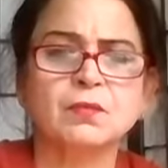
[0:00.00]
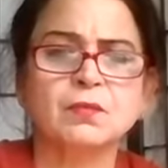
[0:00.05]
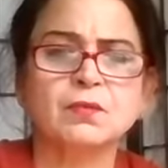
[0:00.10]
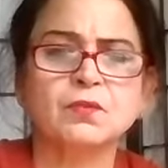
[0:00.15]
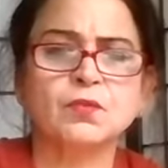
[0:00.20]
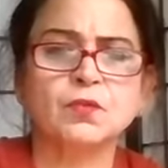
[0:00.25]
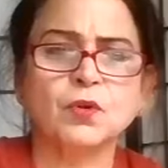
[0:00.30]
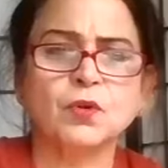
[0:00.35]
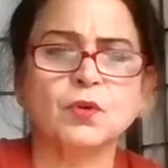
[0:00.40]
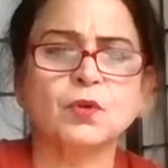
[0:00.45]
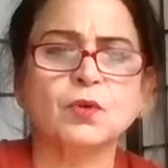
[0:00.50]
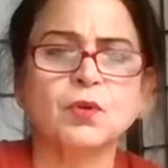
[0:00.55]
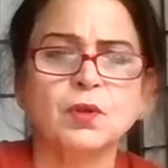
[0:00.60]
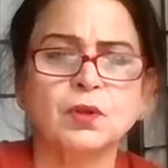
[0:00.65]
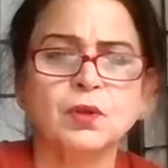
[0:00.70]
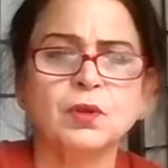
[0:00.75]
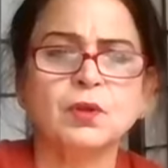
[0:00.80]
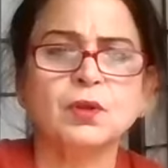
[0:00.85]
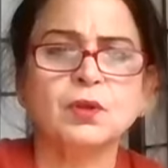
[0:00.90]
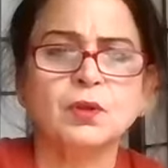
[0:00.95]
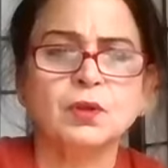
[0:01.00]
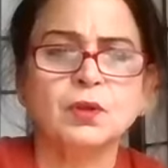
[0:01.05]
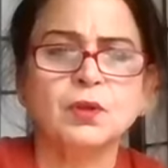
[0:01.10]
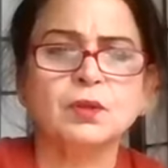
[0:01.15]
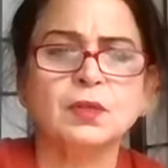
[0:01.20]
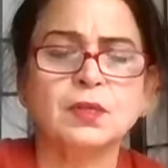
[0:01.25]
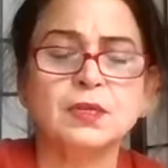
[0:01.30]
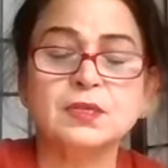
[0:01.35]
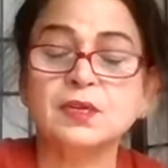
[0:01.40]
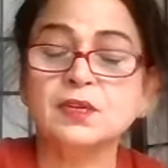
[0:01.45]
So
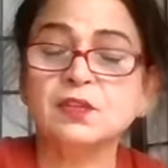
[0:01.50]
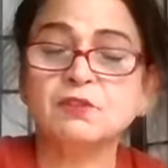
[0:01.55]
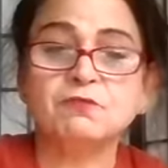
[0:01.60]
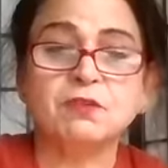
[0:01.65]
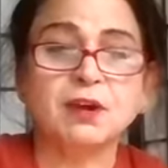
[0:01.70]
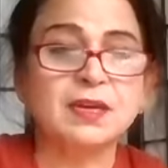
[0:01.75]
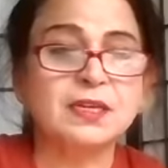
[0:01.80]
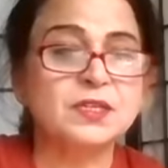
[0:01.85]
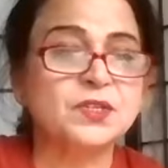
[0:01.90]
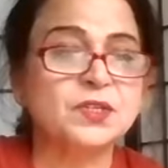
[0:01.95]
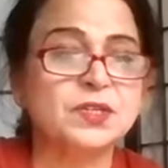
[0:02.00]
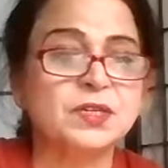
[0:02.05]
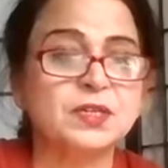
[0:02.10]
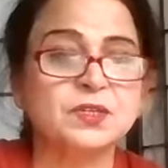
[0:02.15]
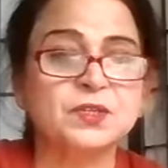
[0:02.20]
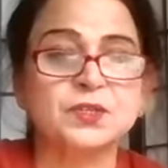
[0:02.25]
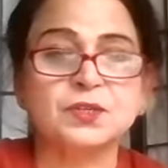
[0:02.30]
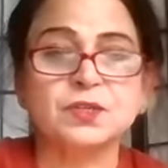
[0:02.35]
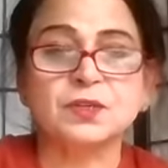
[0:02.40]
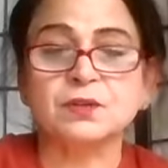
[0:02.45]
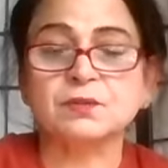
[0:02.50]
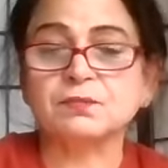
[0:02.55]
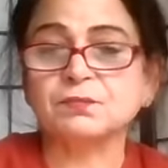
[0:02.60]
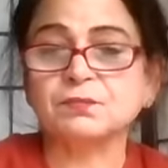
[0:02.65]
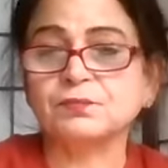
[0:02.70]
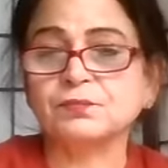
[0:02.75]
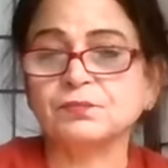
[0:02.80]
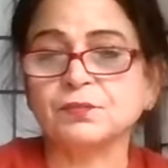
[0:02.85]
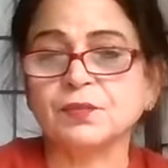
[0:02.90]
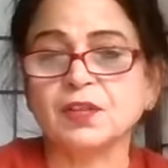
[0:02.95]
these are the vices.
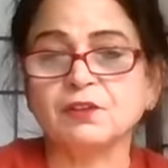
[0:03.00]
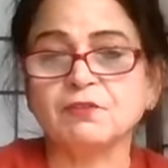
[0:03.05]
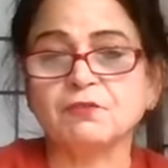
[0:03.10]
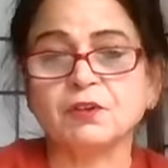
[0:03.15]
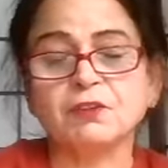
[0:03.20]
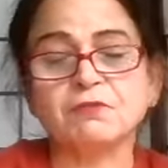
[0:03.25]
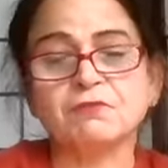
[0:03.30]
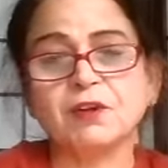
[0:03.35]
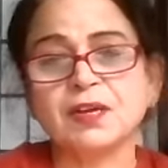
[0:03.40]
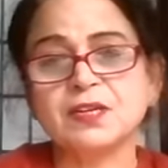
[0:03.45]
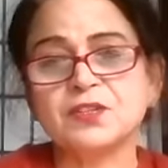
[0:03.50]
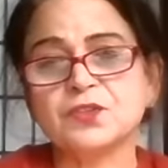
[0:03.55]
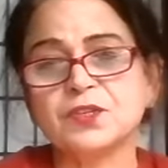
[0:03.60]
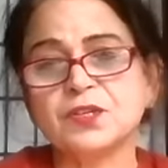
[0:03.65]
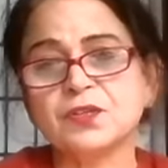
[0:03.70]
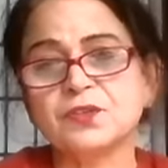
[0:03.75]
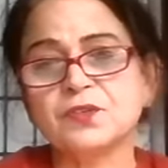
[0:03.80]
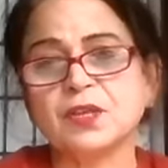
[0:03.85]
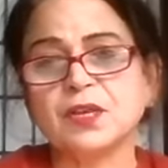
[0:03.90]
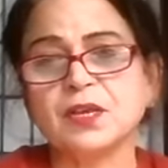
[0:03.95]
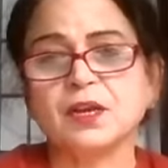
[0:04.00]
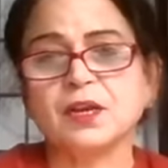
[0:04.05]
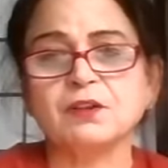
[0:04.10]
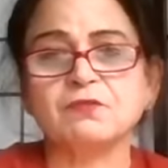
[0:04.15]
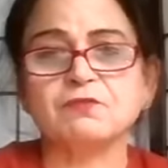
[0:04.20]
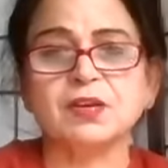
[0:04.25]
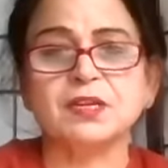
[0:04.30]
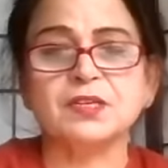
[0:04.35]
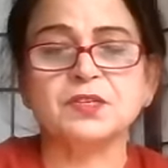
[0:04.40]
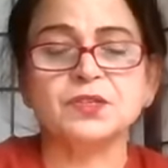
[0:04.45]
They were vices, they are
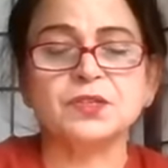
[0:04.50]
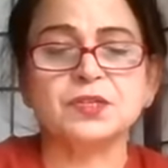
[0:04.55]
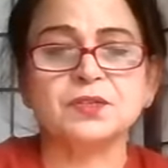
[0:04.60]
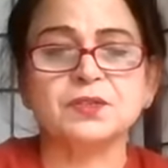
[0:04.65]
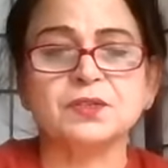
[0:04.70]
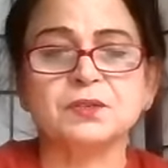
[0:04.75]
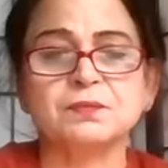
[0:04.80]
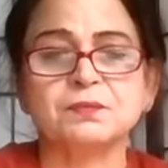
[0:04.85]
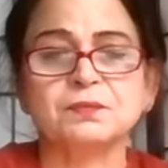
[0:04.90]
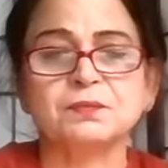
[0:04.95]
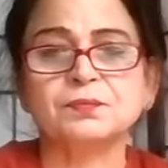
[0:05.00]
vices.